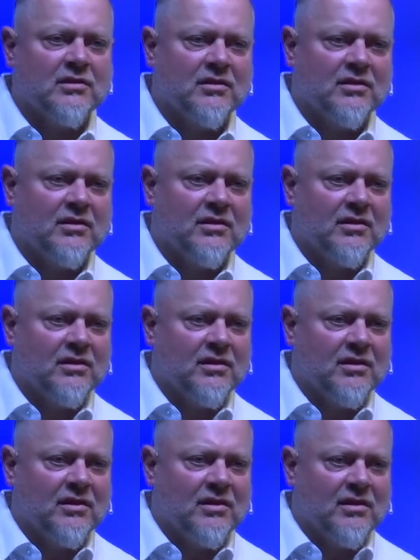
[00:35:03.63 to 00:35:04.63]

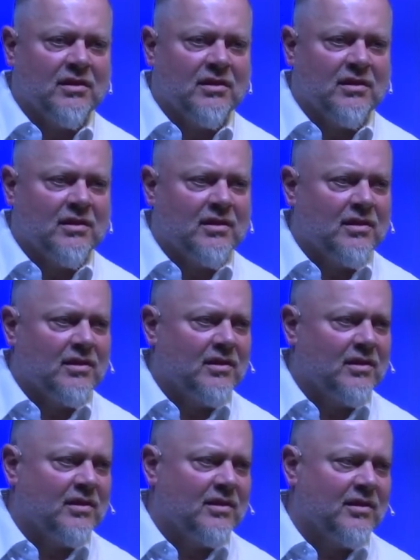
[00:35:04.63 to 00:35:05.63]

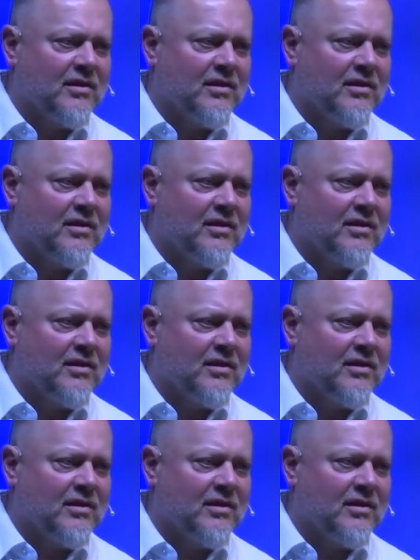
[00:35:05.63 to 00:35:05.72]
(silence)